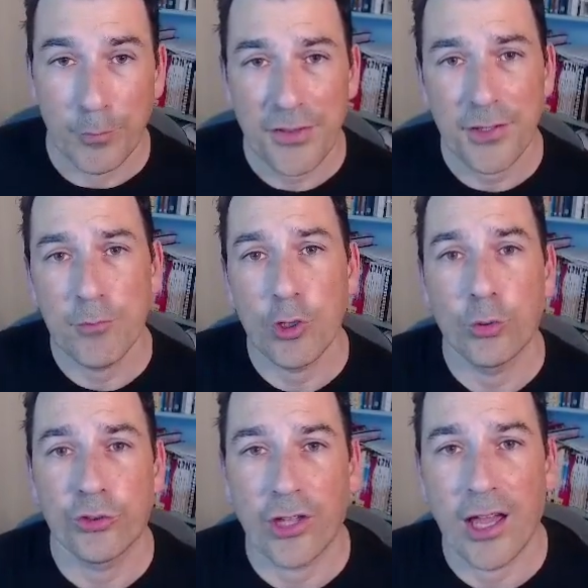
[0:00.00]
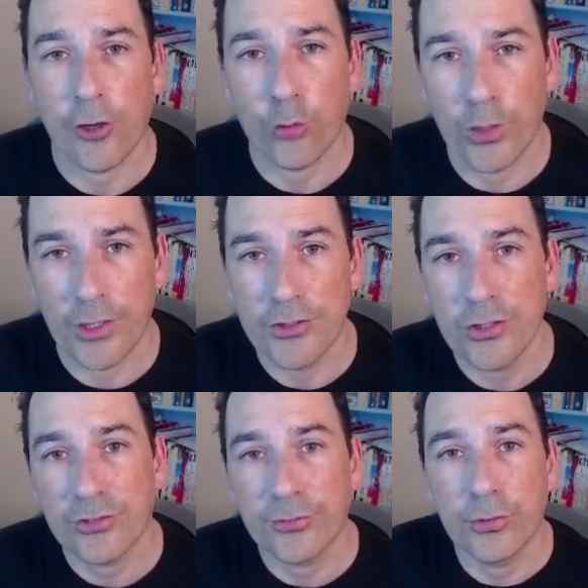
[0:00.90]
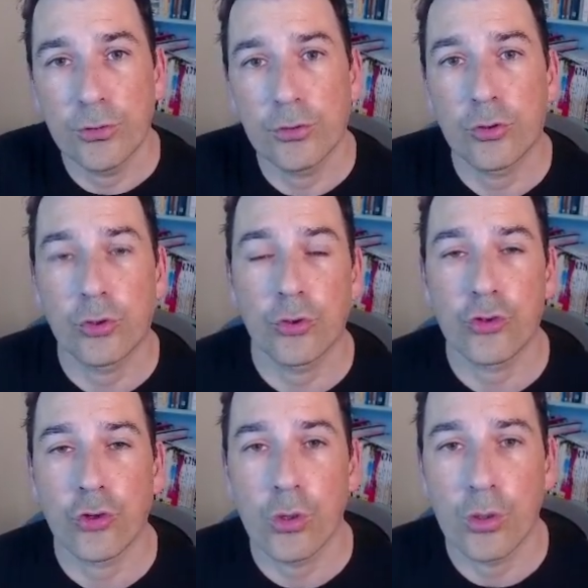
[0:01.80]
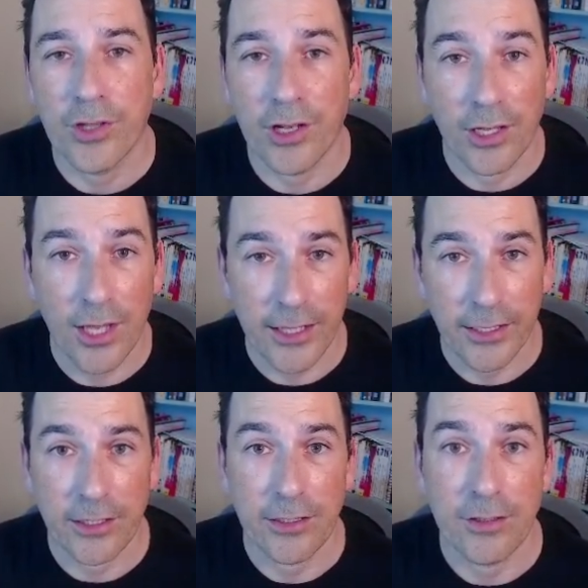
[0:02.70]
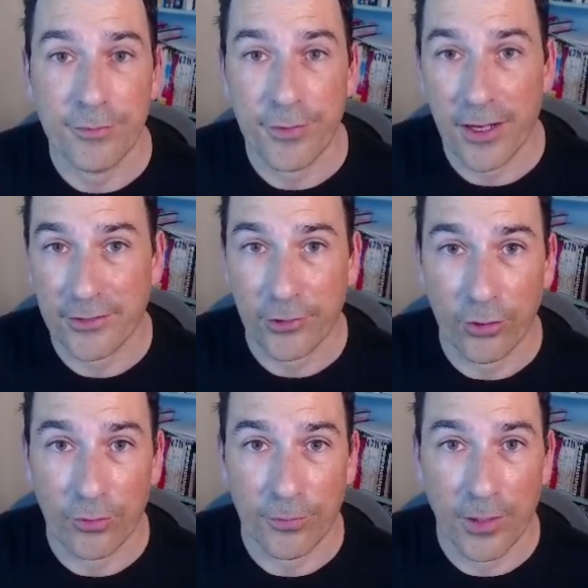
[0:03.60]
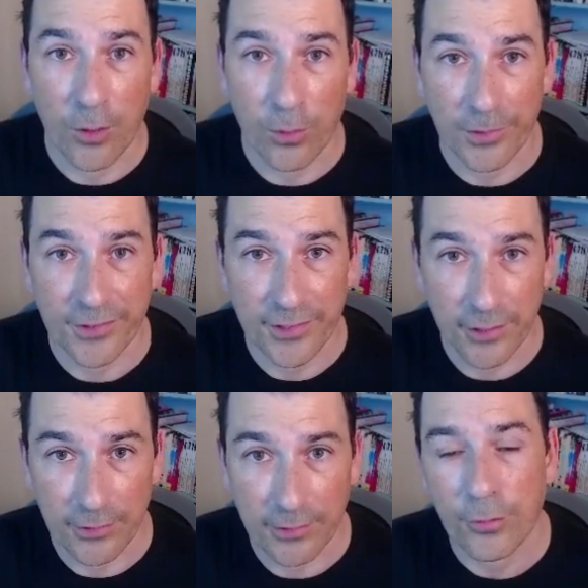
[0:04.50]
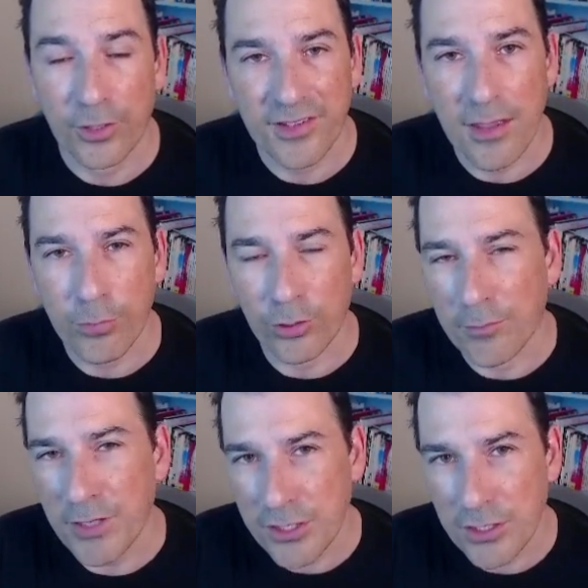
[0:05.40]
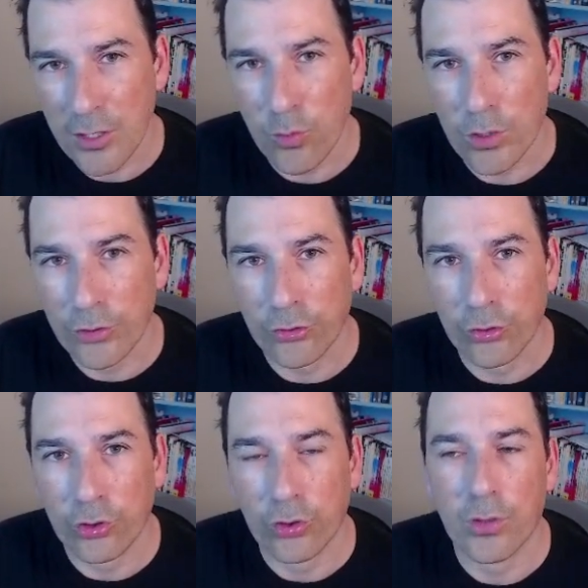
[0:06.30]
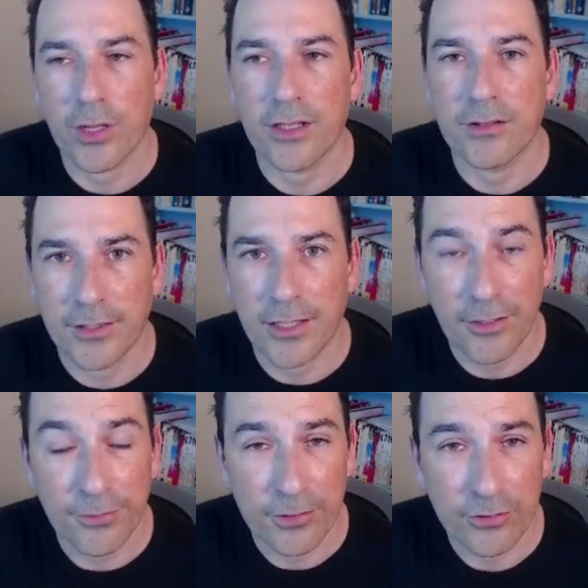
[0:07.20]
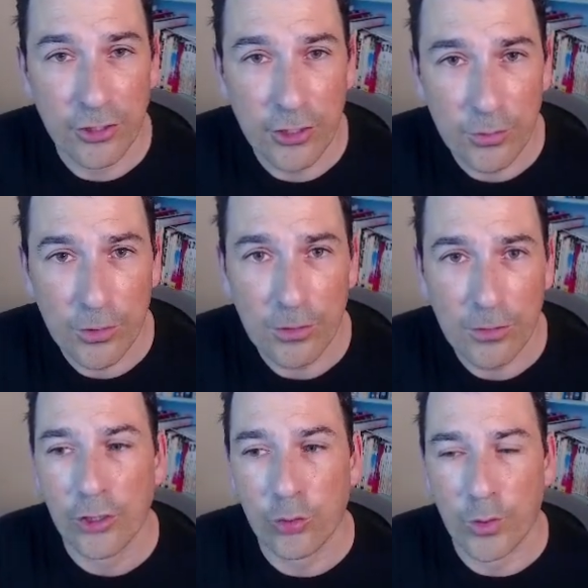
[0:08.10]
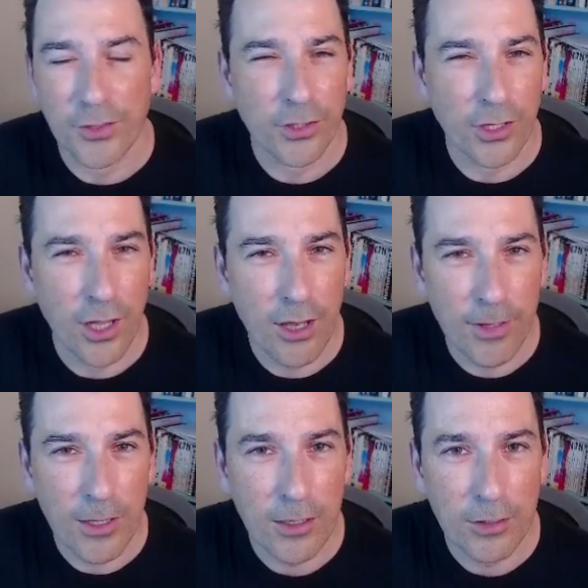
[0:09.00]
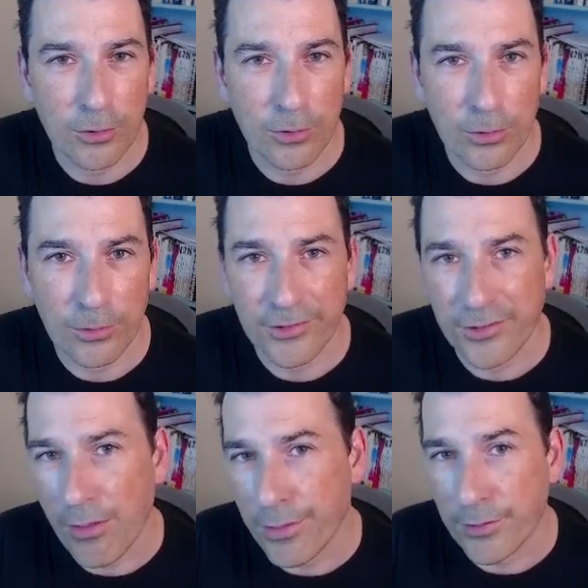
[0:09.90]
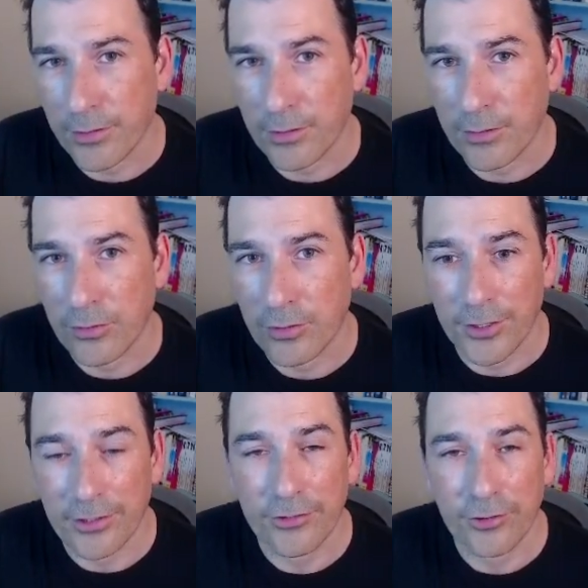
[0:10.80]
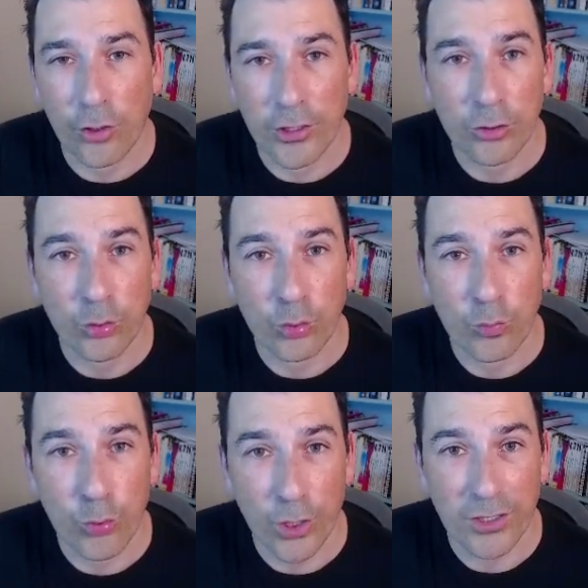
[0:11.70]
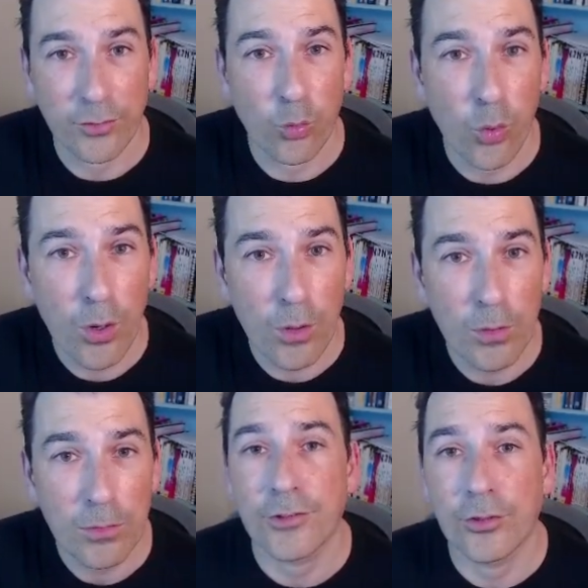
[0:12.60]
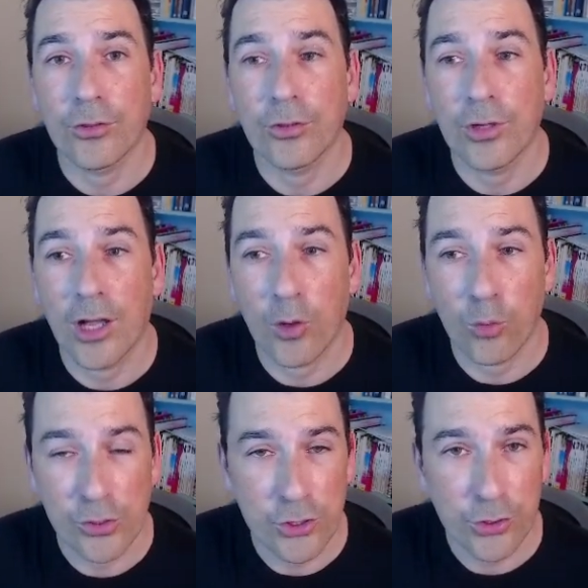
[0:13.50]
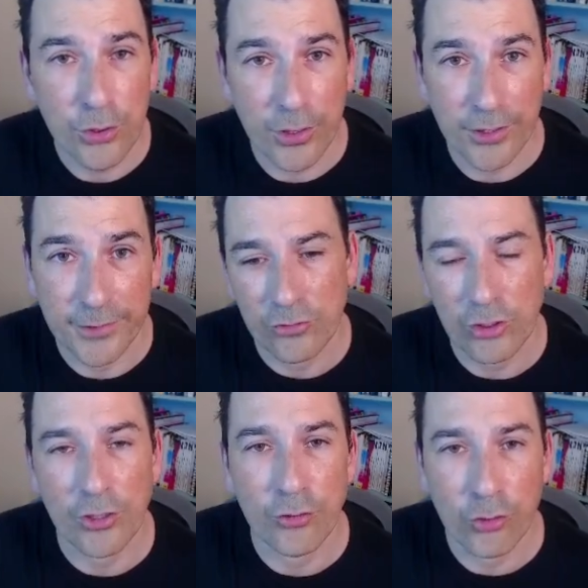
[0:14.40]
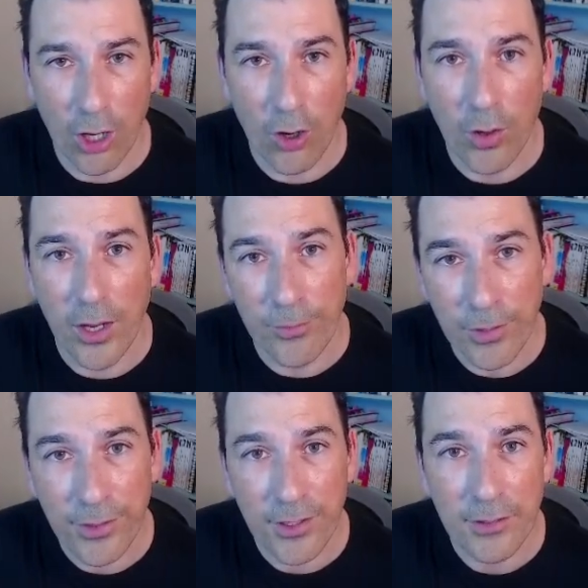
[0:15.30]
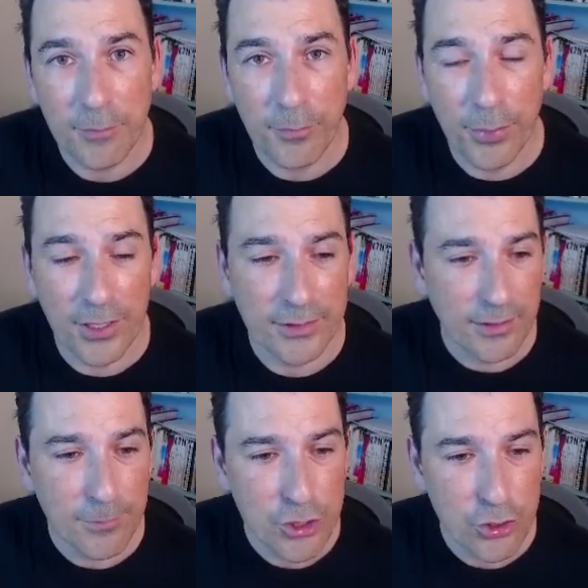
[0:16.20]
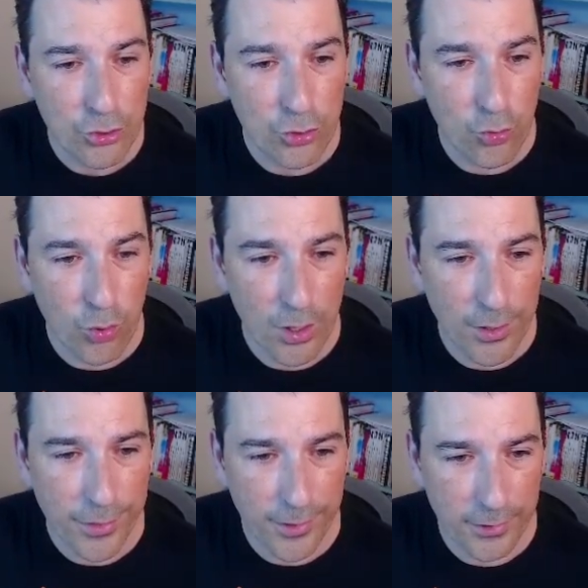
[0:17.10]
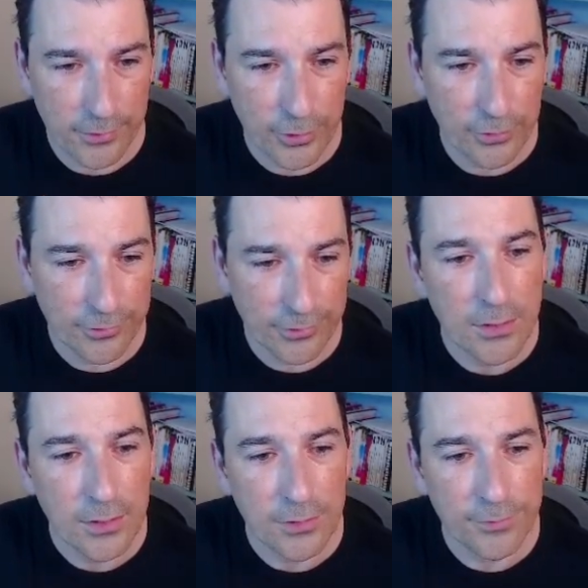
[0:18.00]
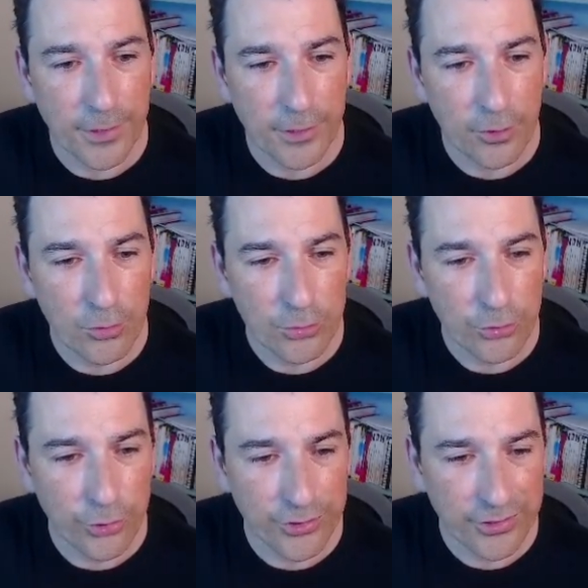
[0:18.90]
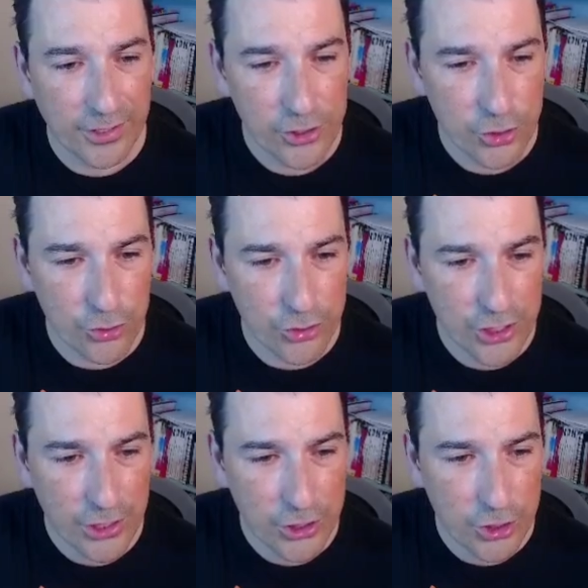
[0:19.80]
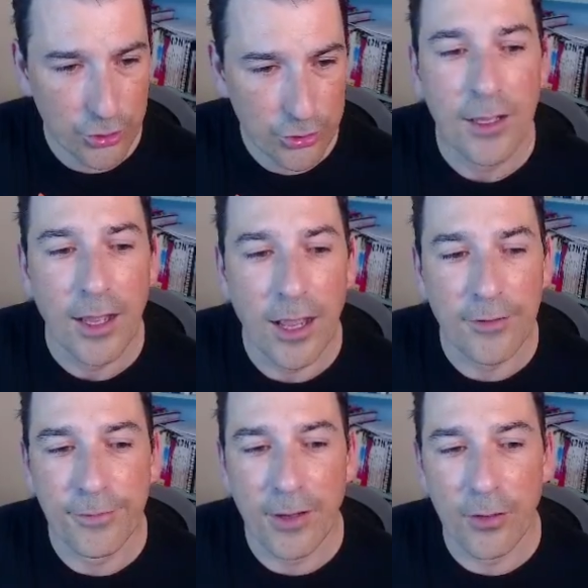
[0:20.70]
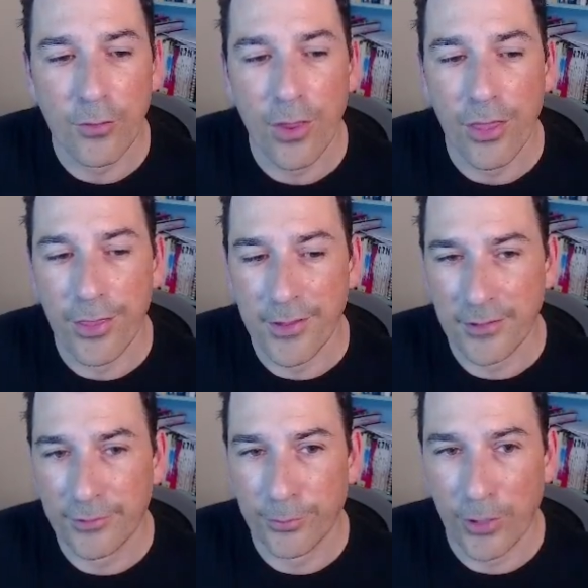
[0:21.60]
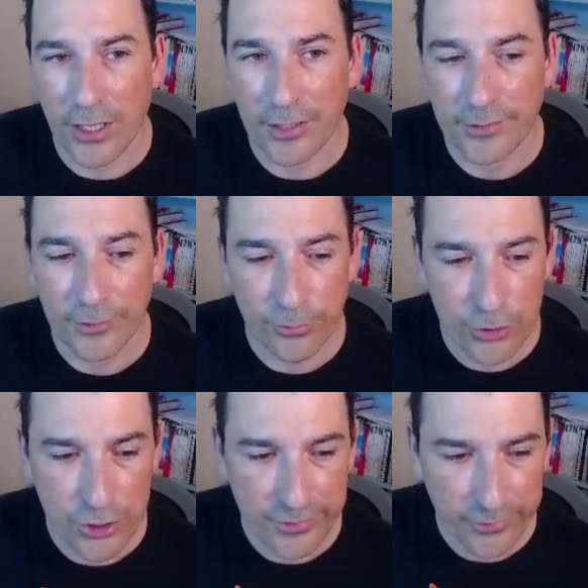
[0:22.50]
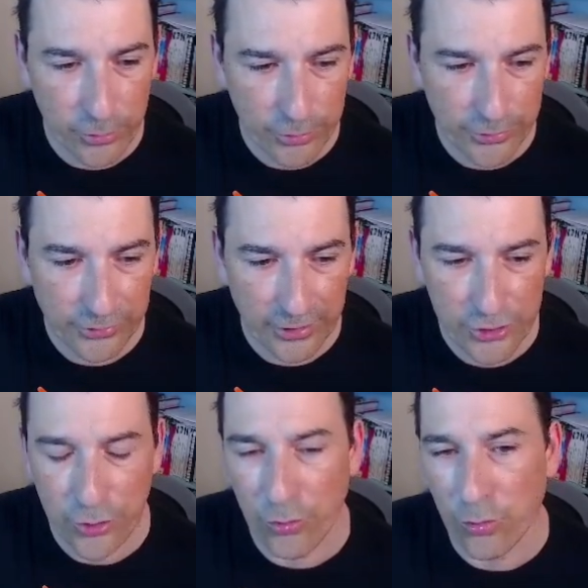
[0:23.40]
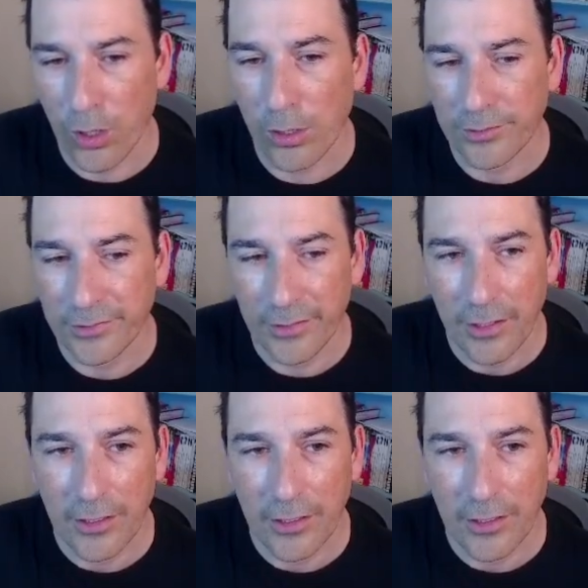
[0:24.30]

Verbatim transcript: Blending modes are really useful to control the lighting effects of our scene. For example, imagine I want to create cave interior, create lava or something that is going to break the wall. So how will you do it? You can draw everything, but let me show you one thing because if I go to the texture section, I found these rocks, which is called the texture rocks.